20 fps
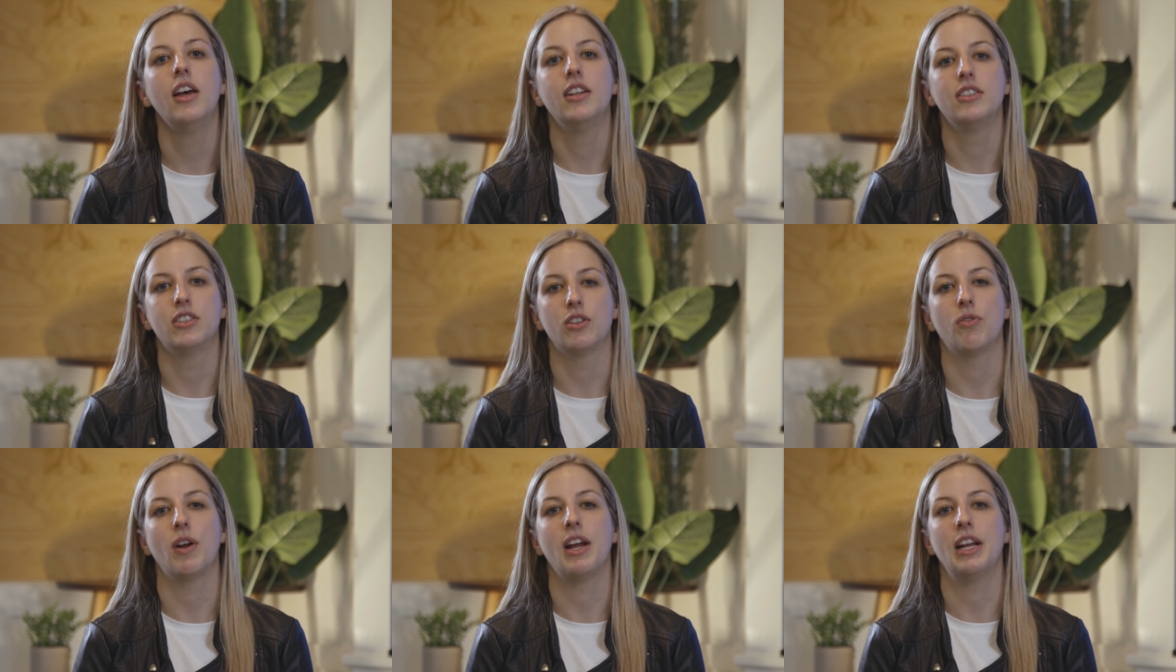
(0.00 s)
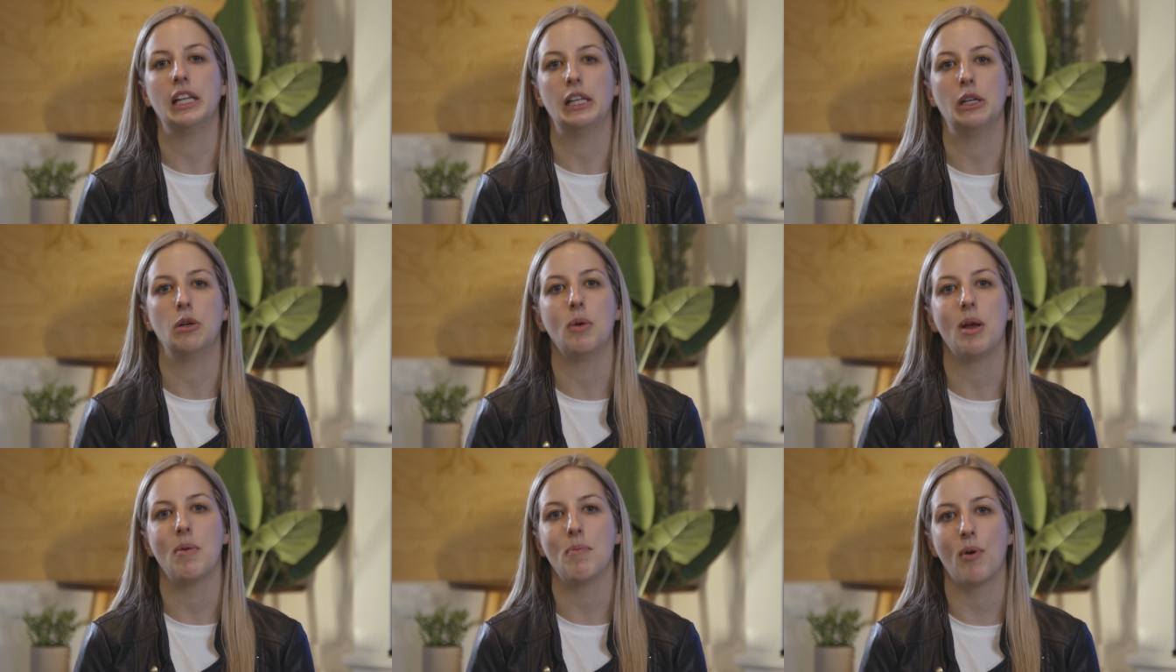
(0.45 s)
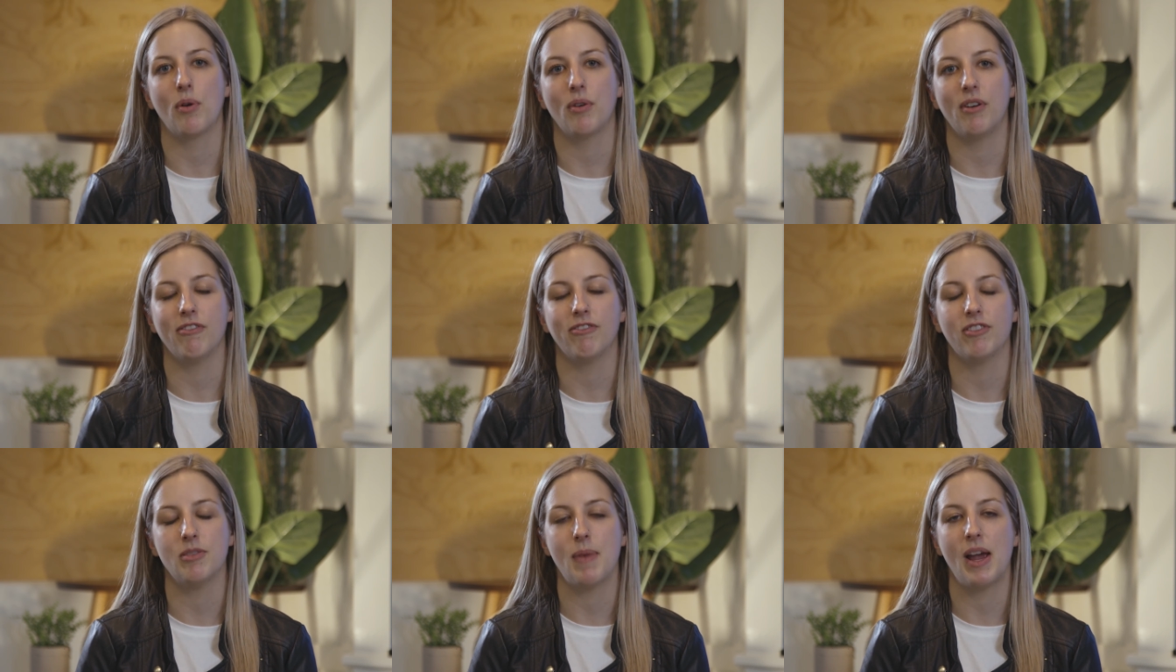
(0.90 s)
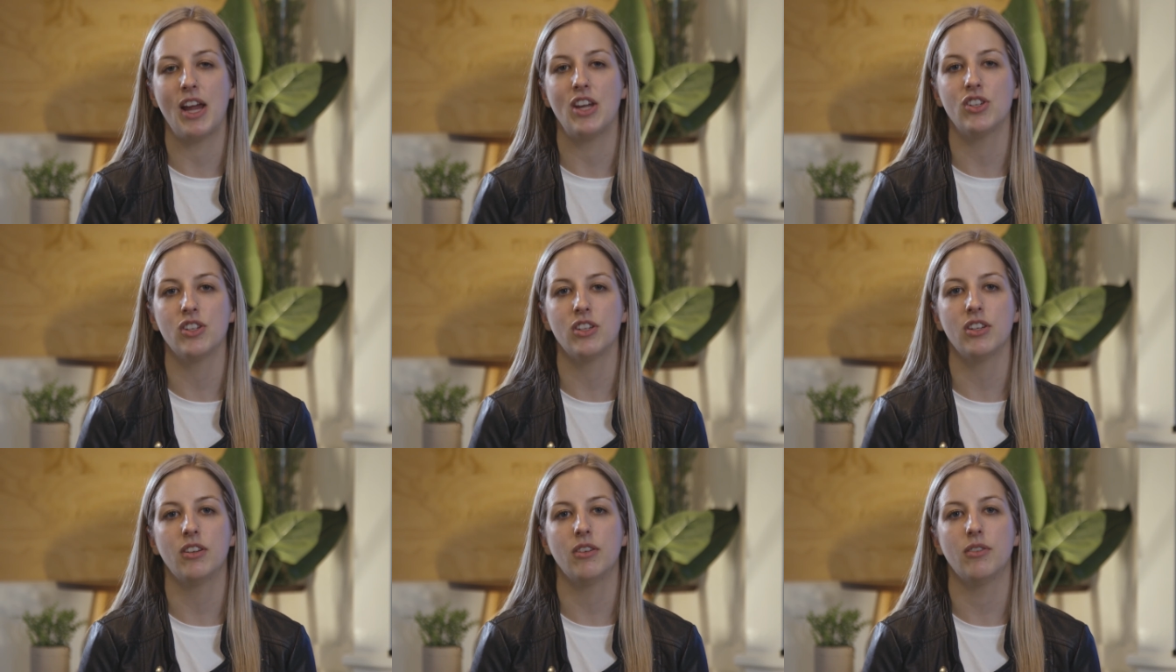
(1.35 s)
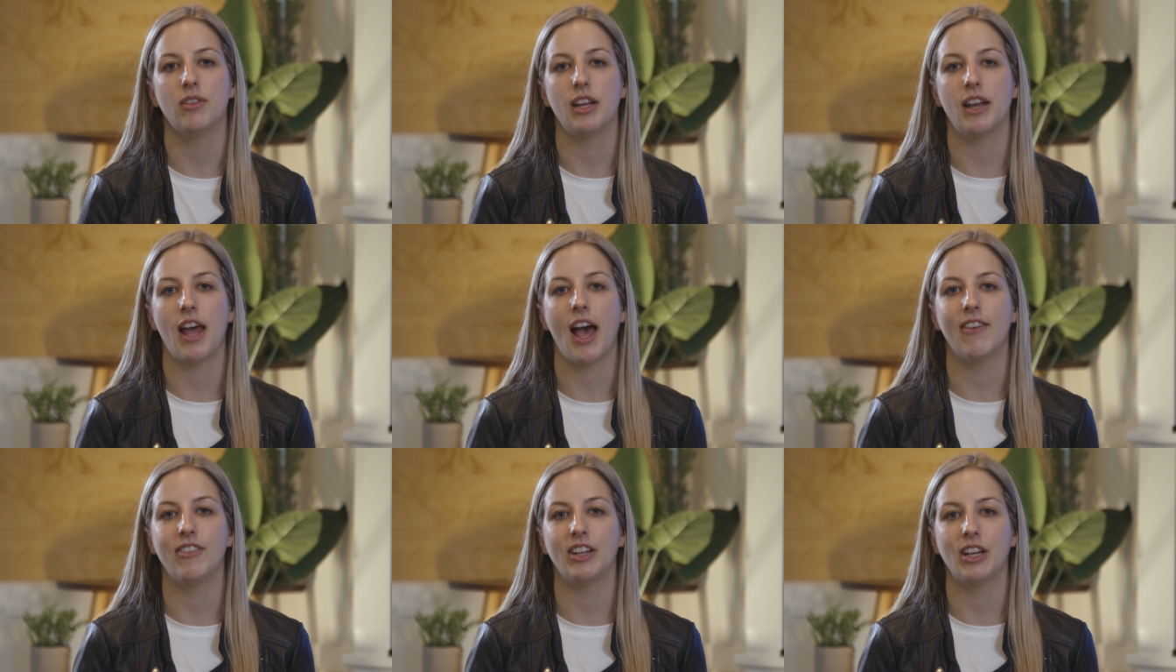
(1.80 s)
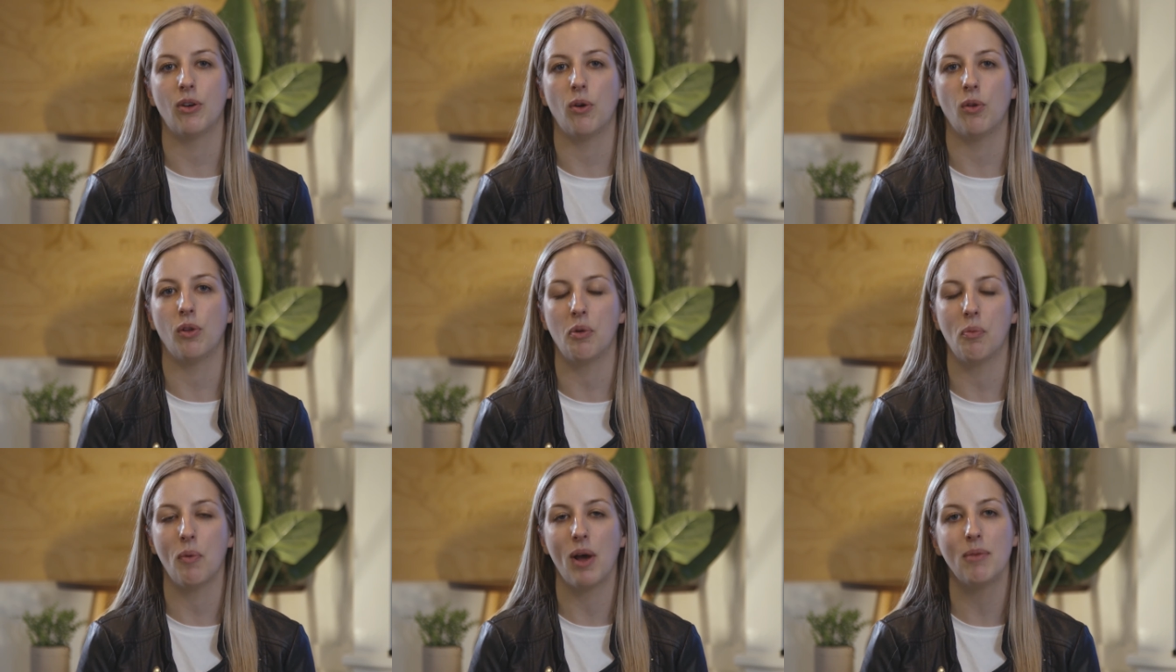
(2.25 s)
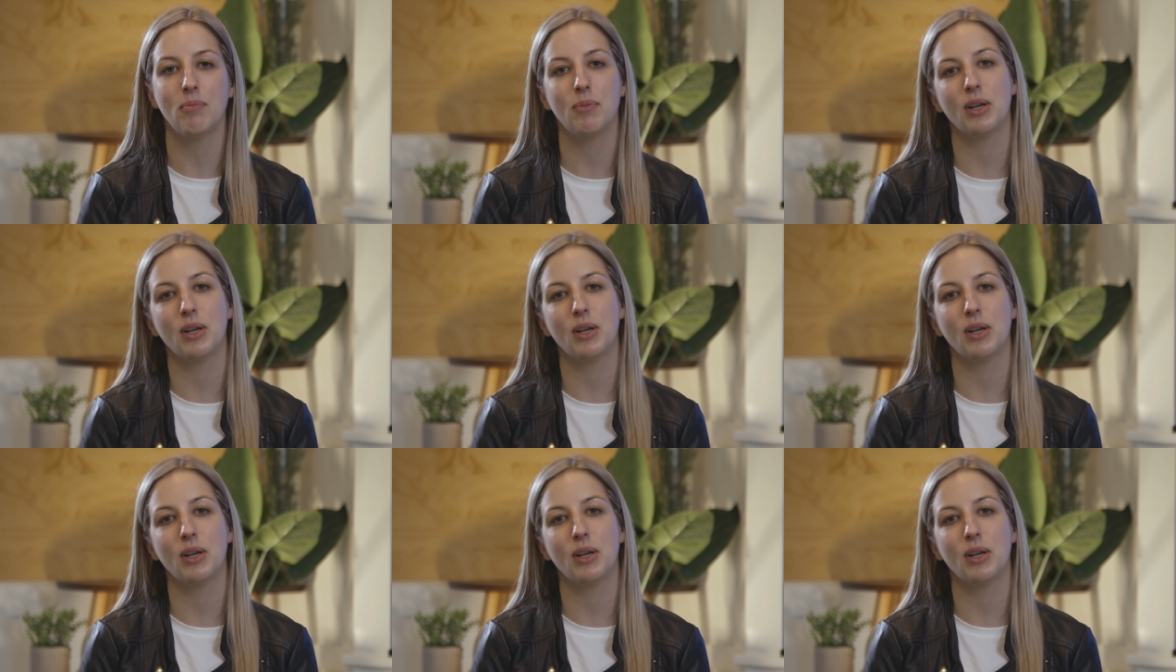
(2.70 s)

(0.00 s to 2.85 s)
to read a little bit more information than having it all in one,